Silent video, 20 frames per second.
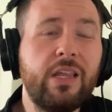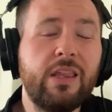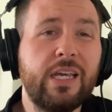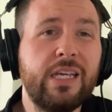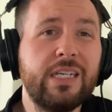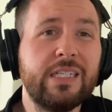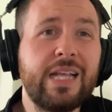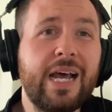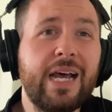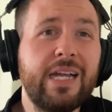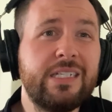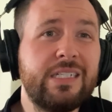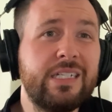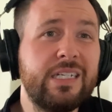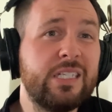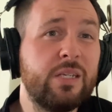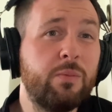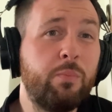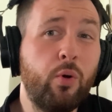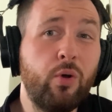really think it's that
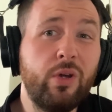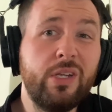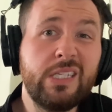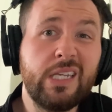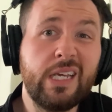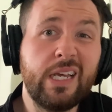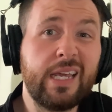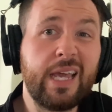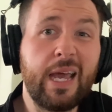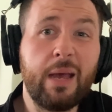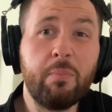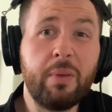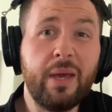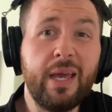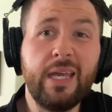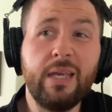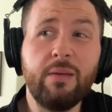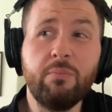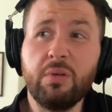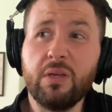disappointing a
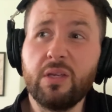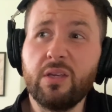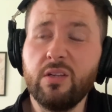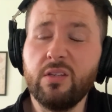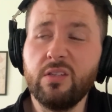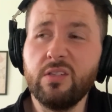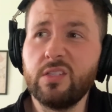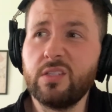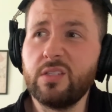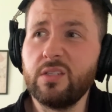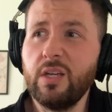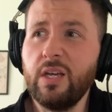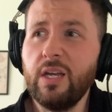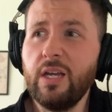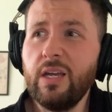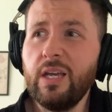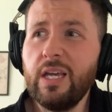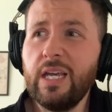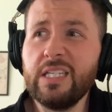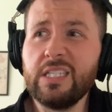campaign because
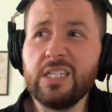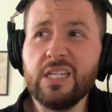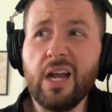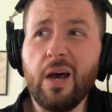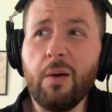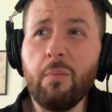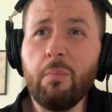his